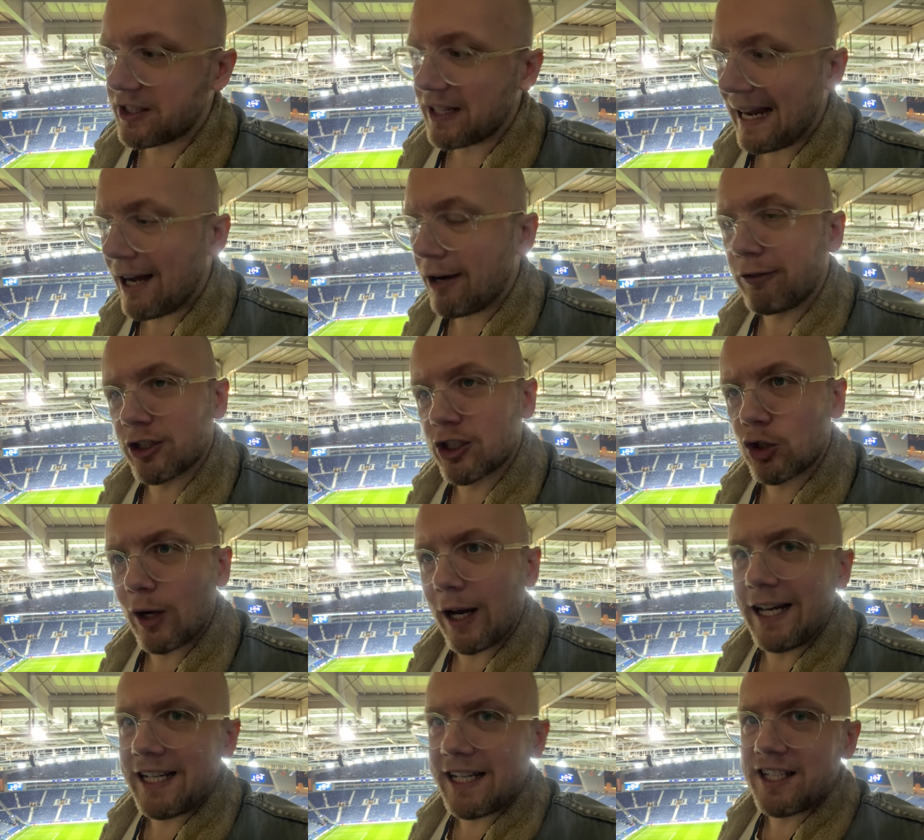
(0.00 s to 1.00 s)
How
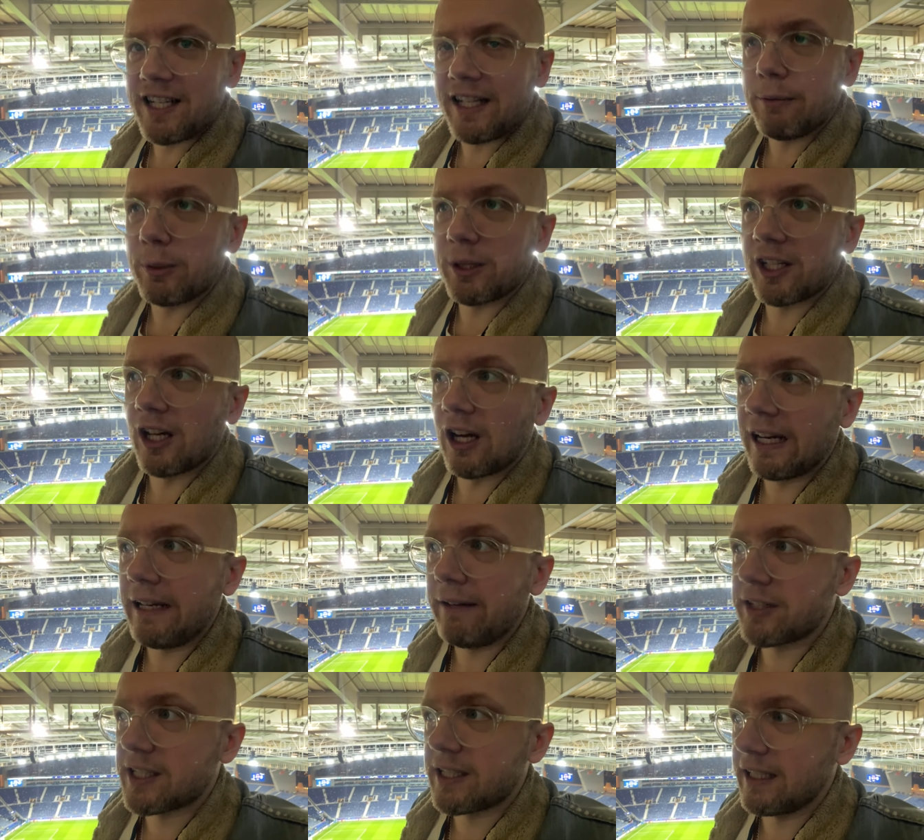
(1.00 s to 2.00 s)
frustrated is he with the
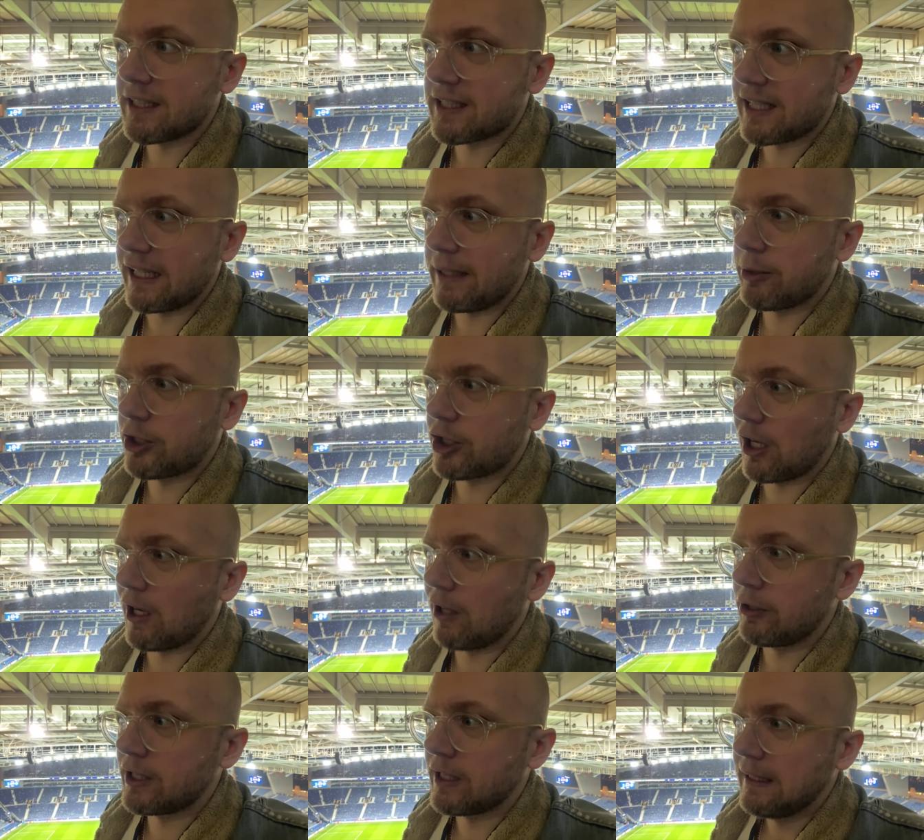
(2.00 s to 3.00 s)
naivety his team
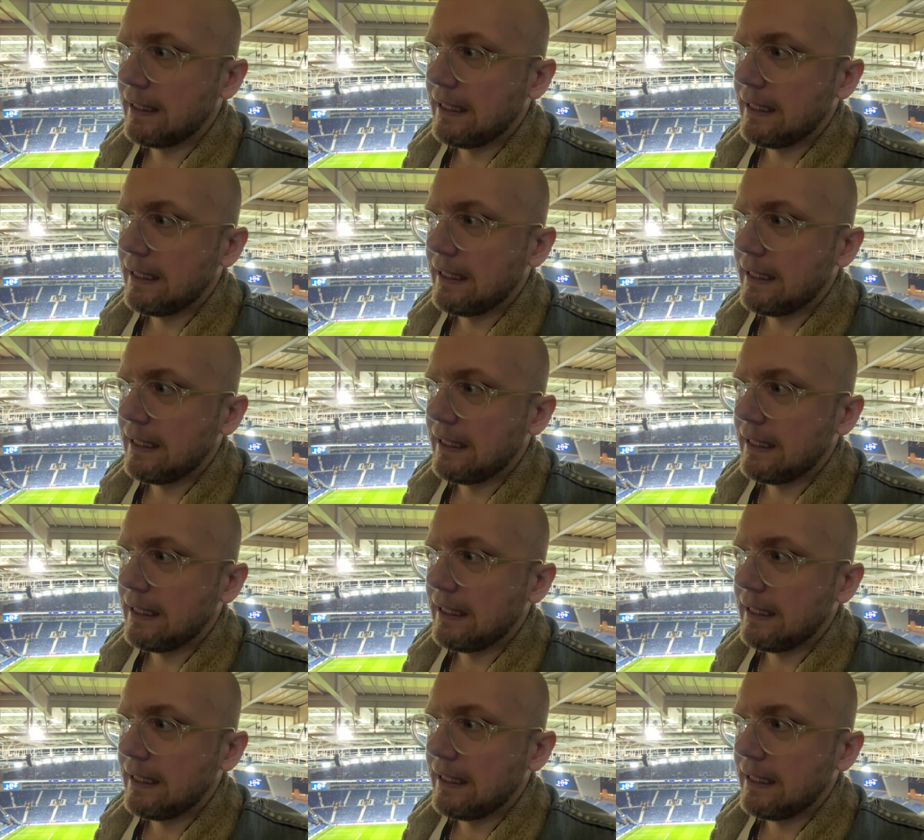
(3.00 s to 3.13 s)
showed?